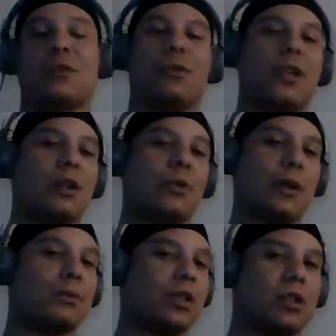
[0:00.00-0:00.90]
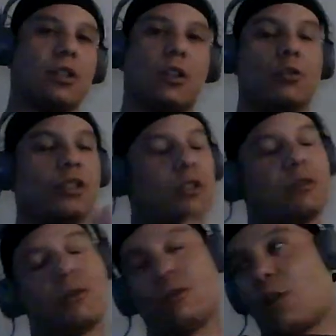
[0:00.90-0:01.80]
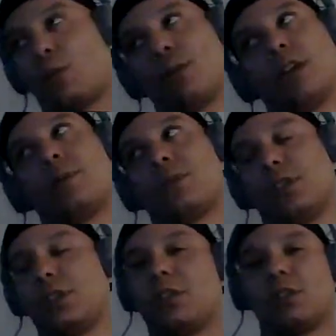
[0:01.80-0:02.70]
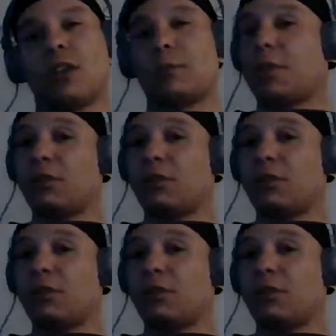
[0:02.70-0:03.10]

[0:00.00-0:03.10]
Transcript: So when I'm chilling, those shits, I'm gonna open up and shit. So I'm